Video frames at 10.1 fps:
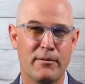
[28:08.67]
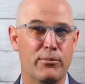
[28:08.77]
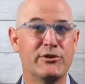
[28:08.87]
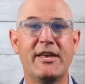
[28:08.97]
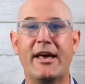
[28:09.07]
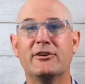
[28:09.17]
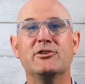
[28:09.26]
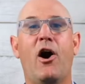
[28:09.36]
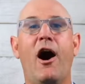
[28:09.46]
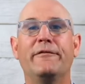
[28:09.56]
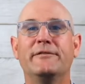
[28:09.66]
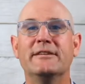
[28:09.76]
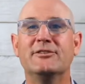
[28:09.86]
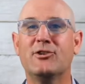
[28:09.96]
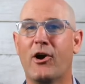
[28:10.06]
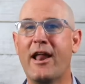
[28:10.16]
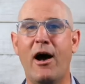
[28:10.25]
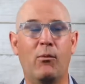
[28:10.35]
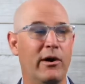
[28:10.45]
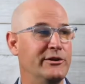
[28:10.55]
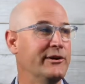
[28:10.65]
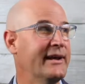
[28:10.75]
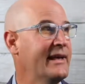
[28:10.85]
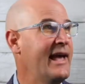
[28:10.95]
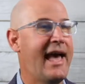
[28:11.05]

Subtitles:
Presenters often start out wondering,